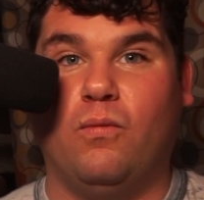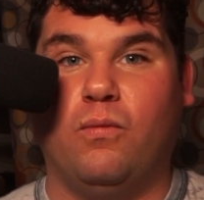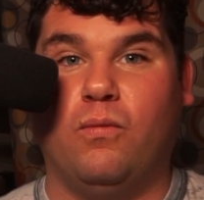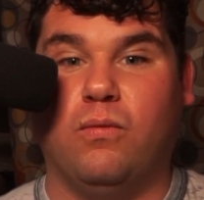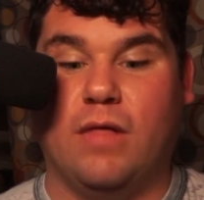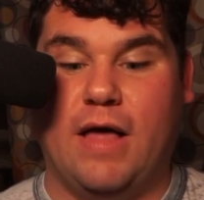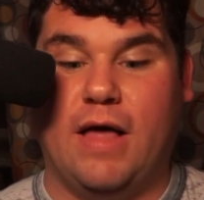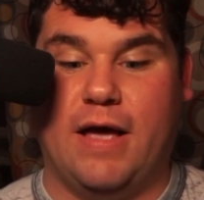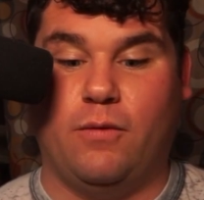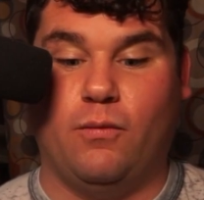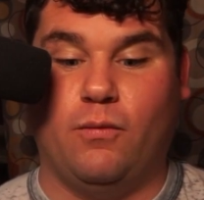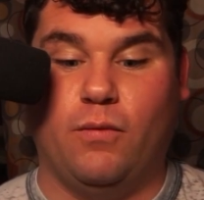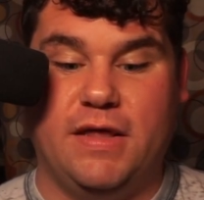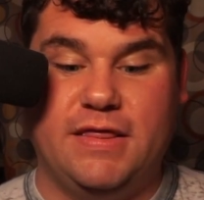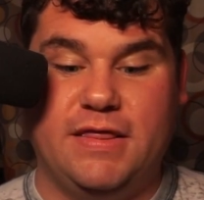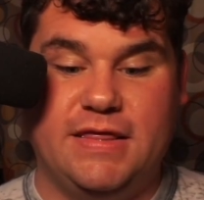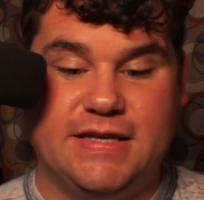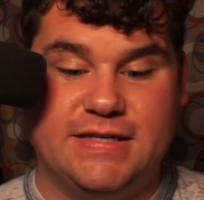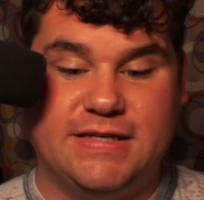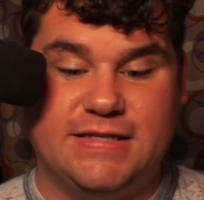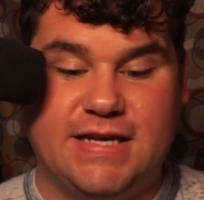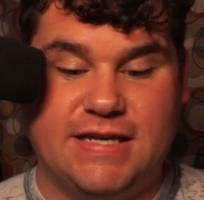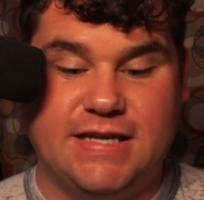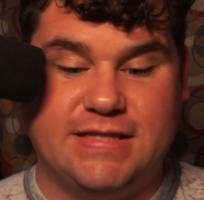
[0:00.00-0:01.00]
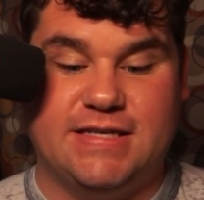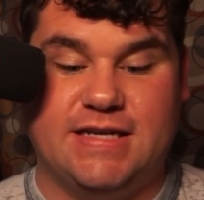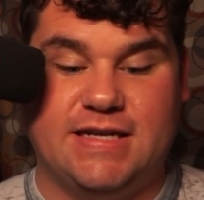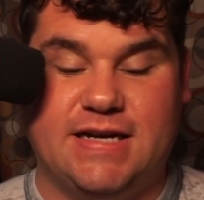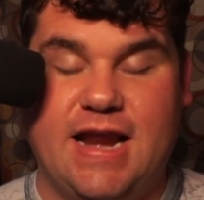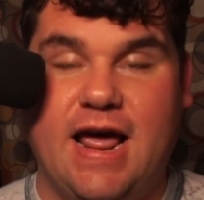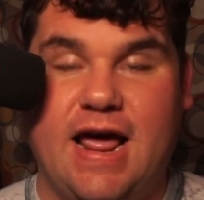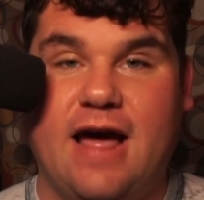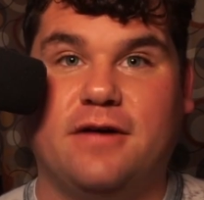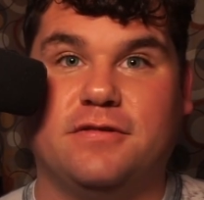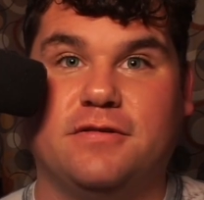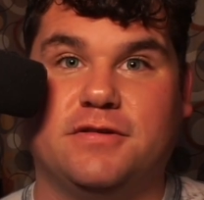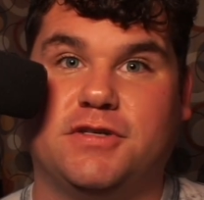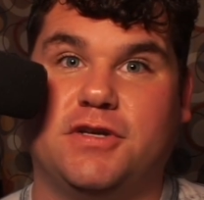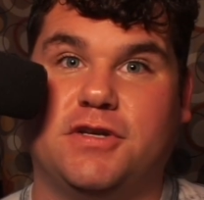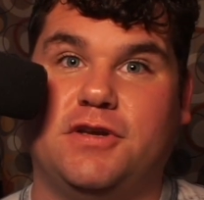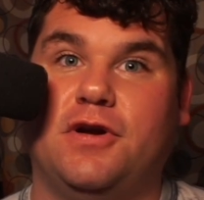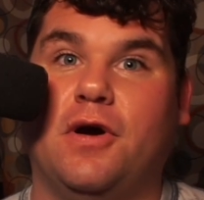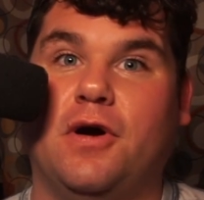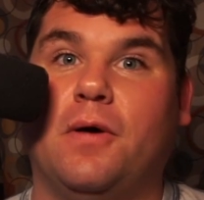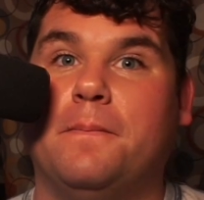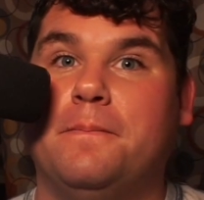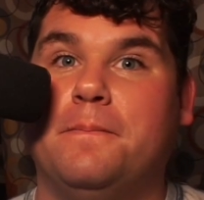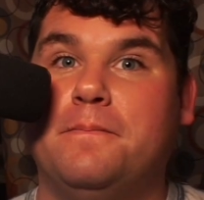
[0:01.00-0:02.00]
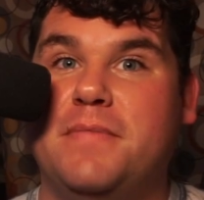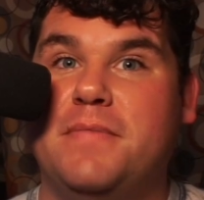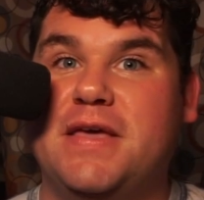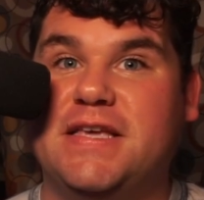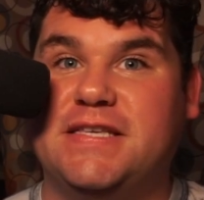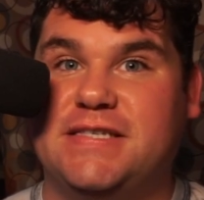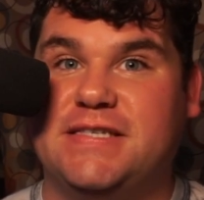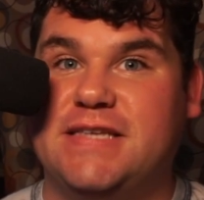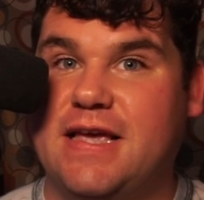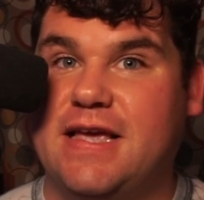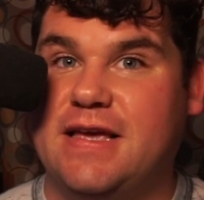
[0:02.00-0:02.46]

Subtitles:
like when this gets announced, so you don't miss